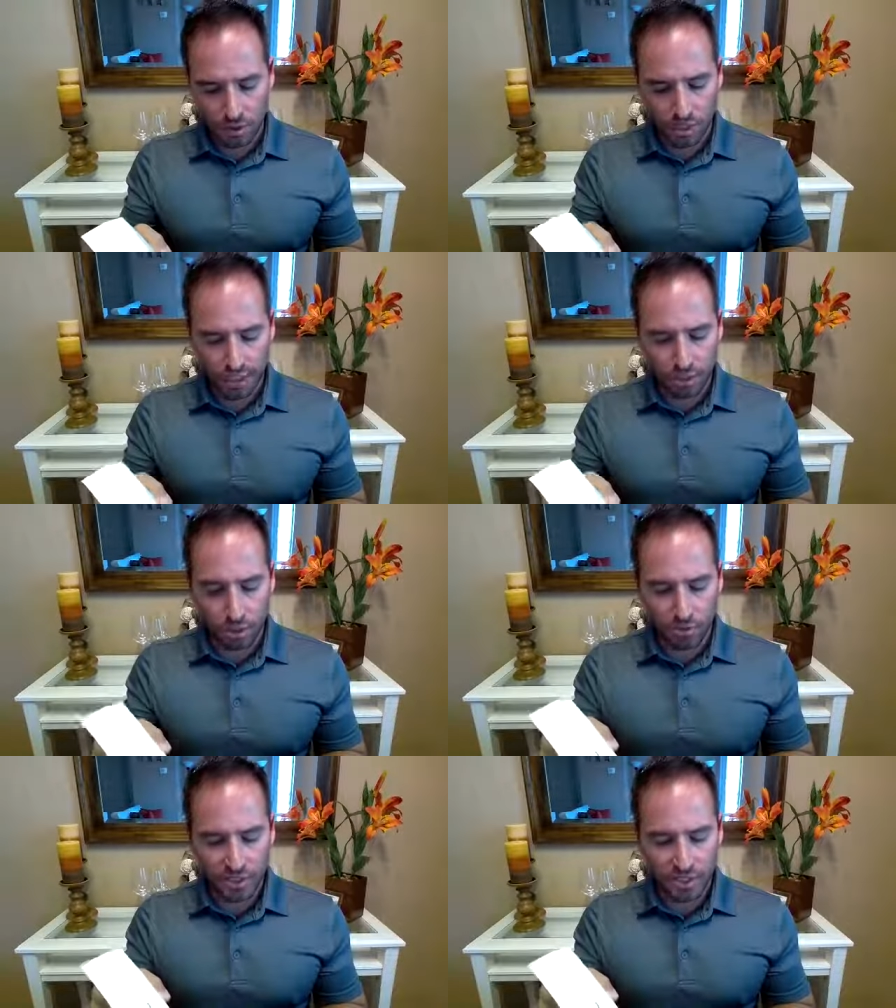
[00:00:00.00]
Like
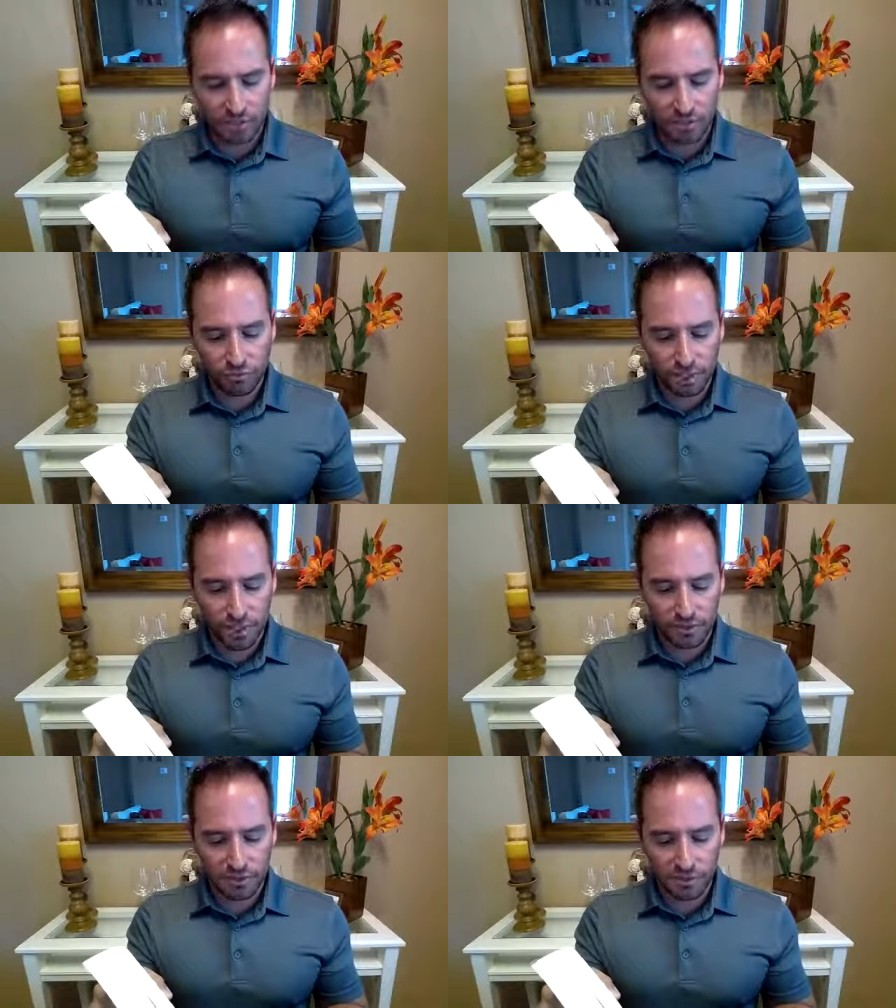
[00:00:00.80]
all scientific
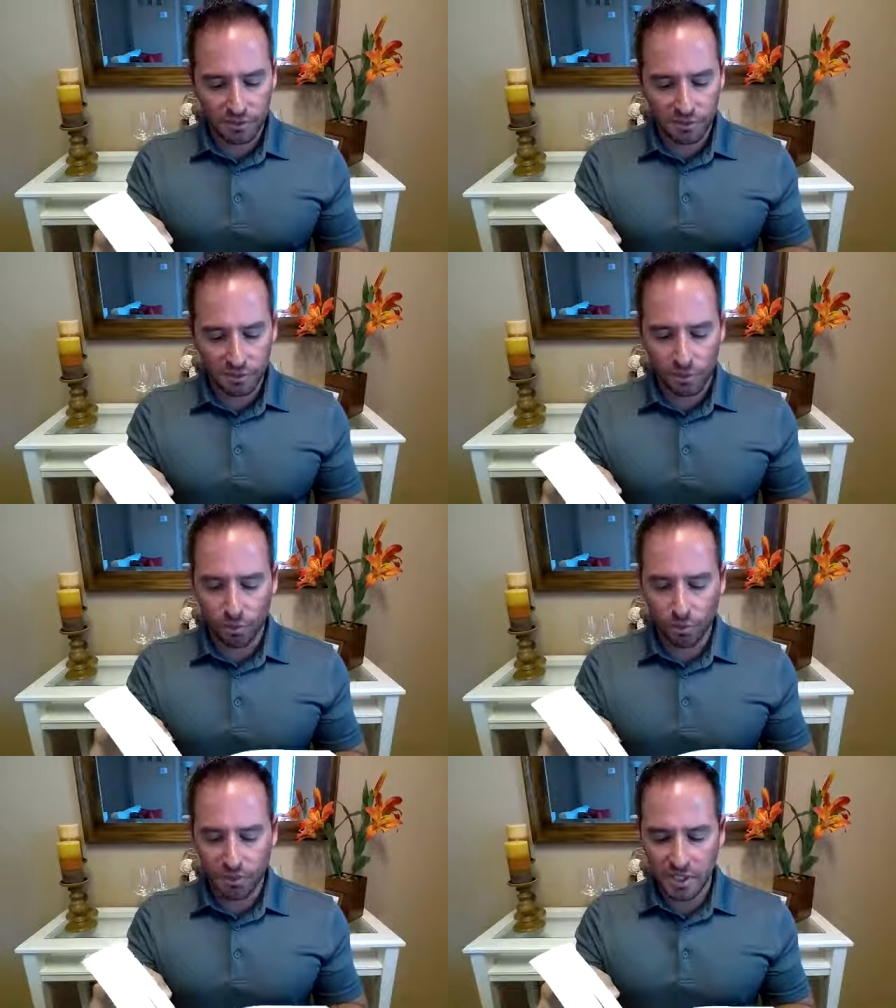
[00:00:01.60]
ideas, it would
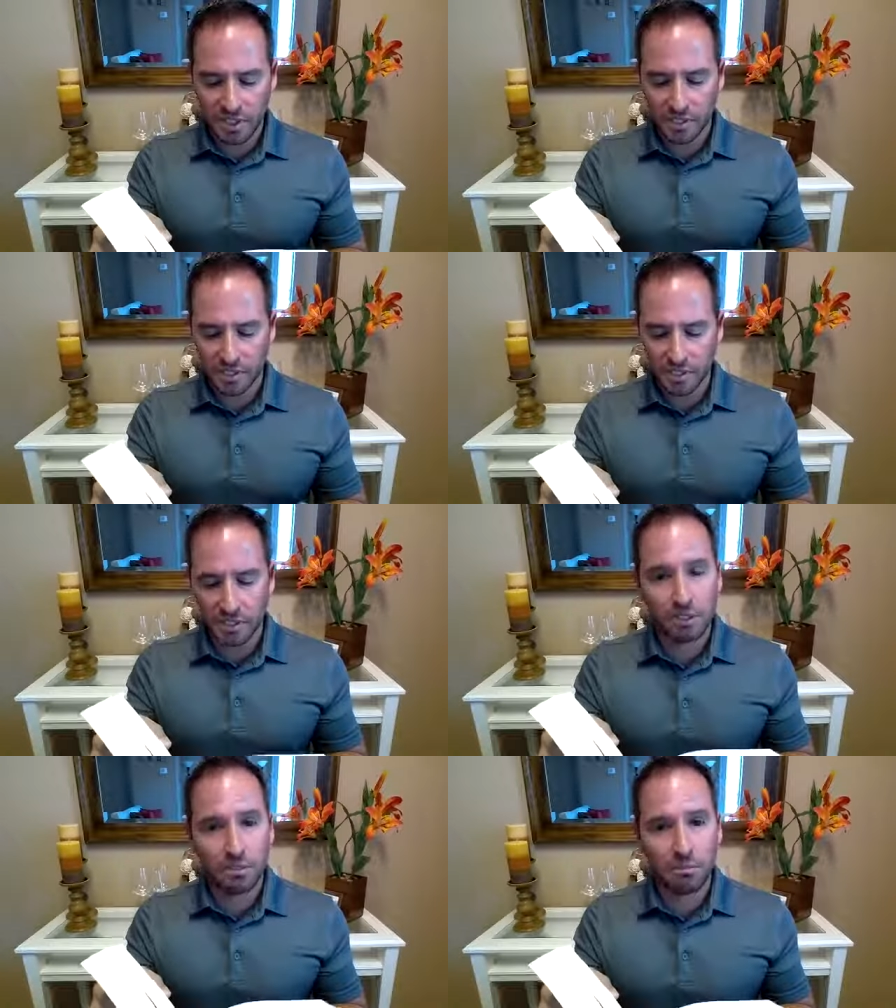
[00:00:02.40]
only exist
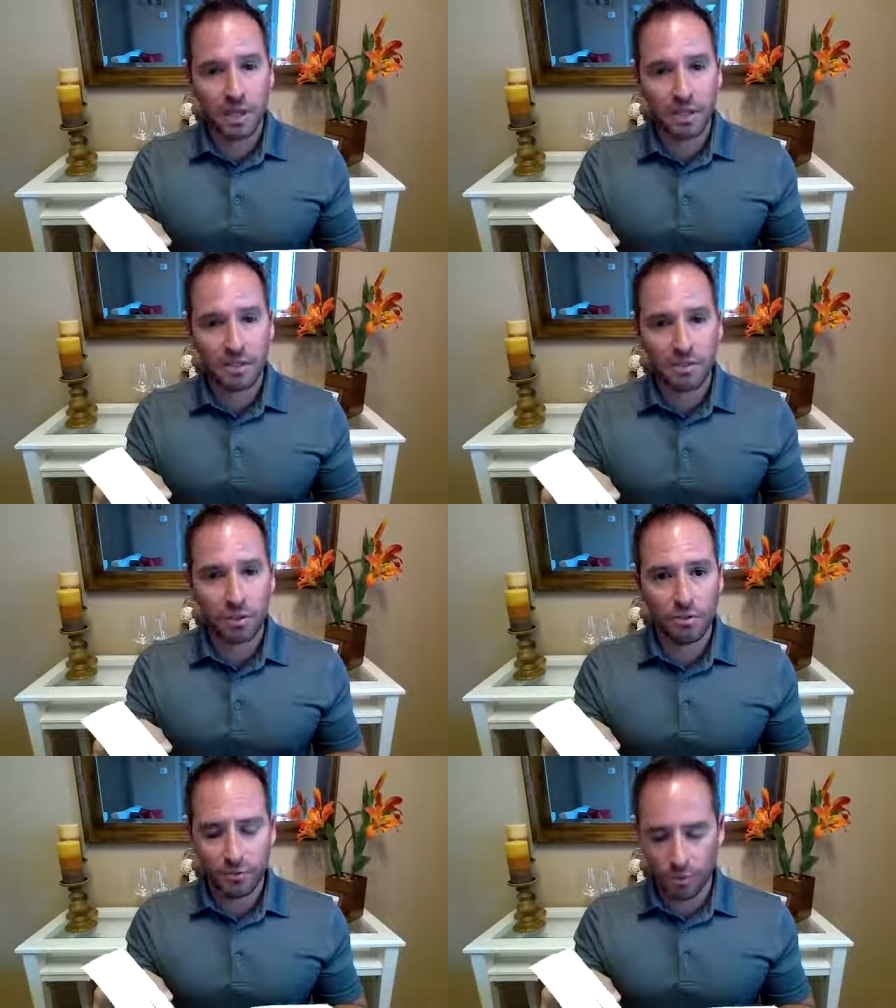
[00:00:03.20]
in the minds
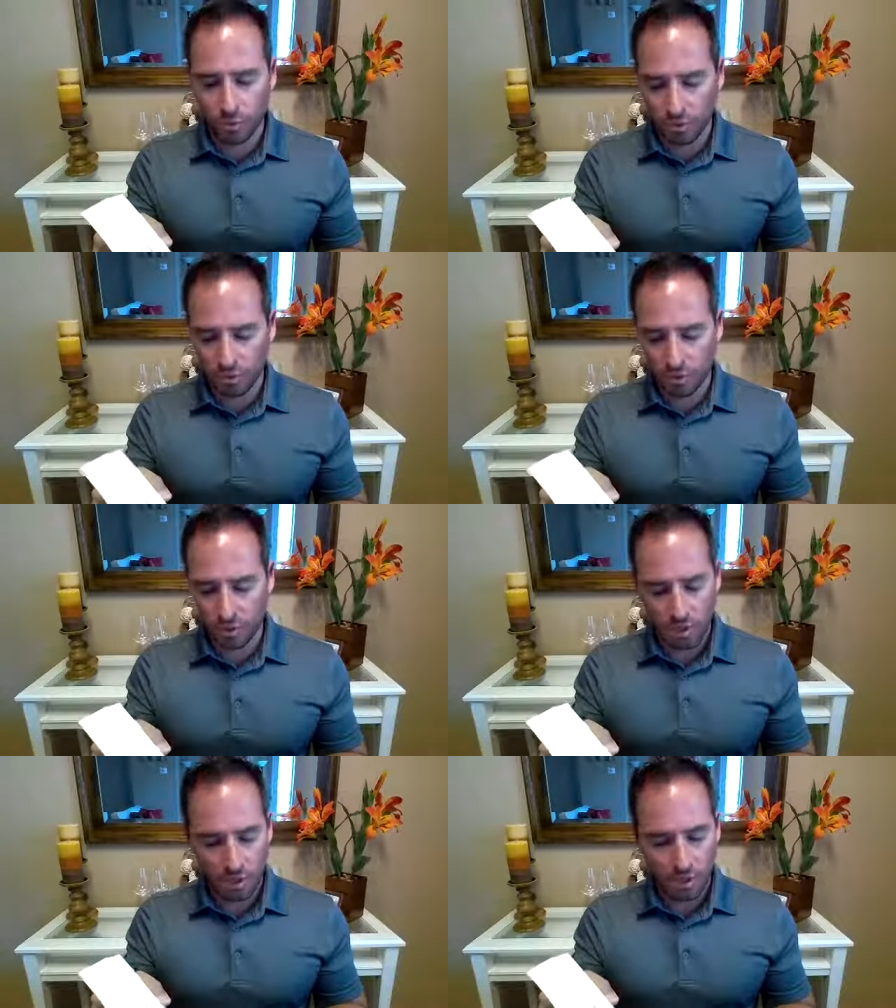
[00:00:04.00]
of those
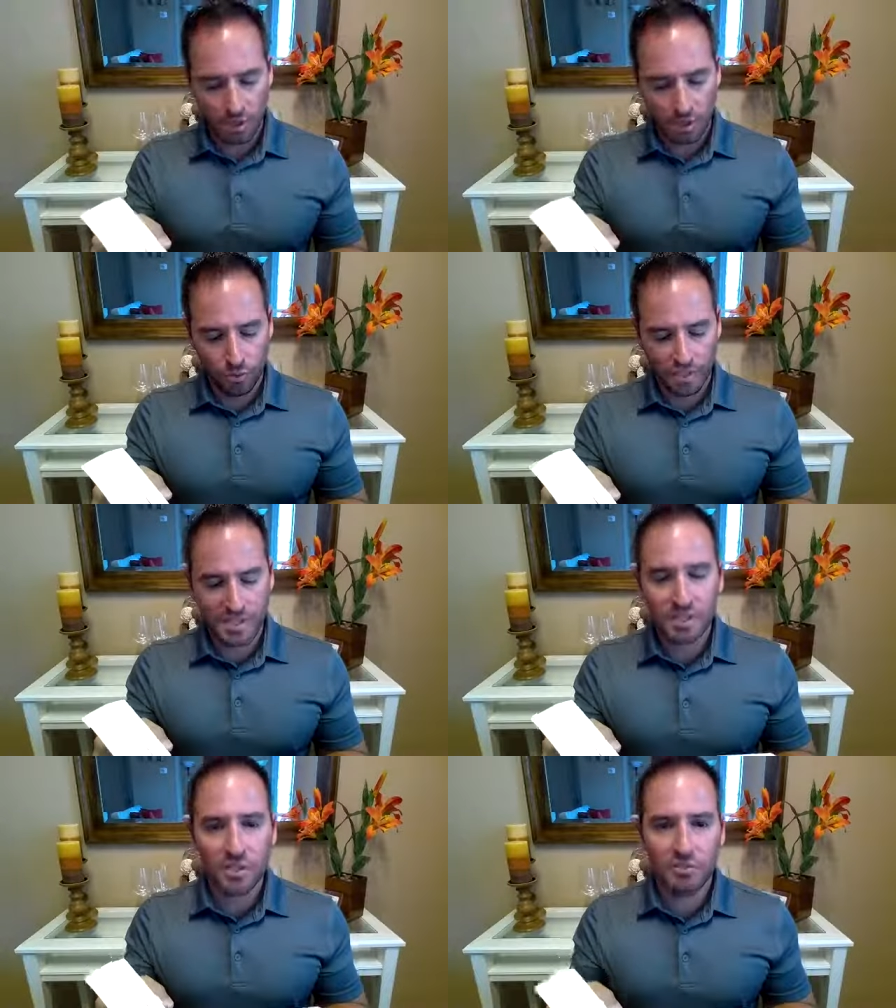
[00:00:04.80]
who
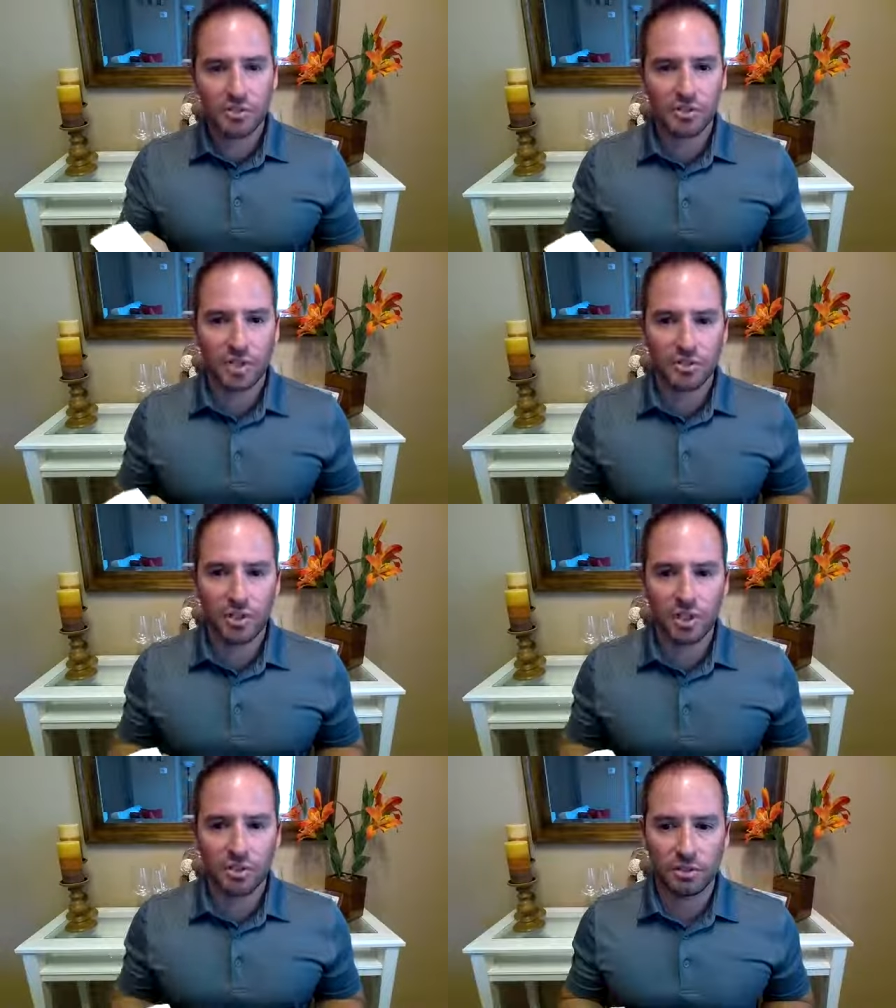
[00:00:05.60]
receive such
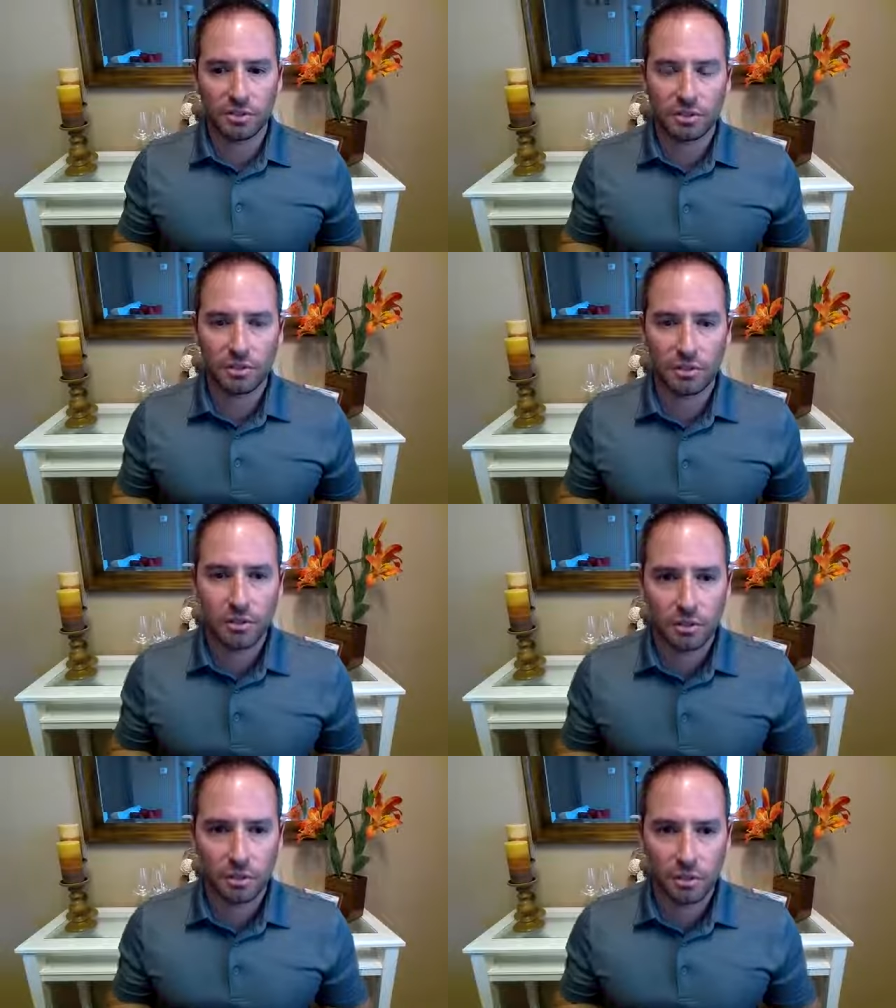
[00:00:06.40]
education.
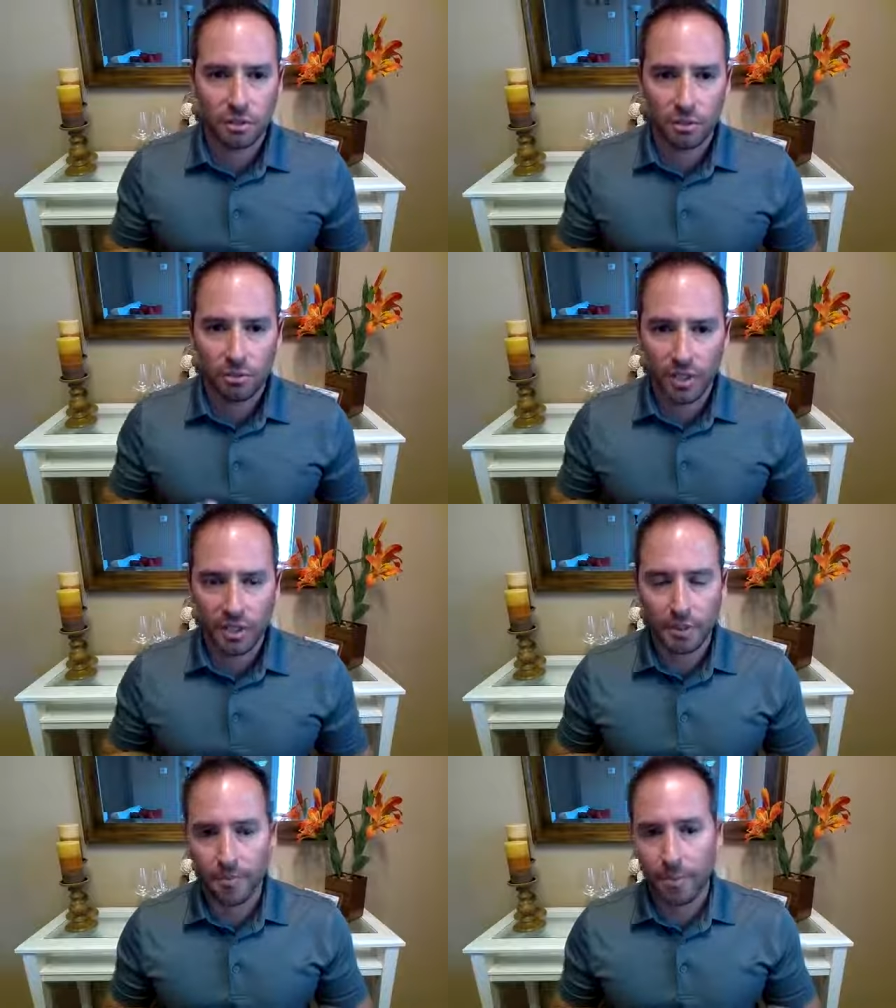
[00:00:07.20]
Right?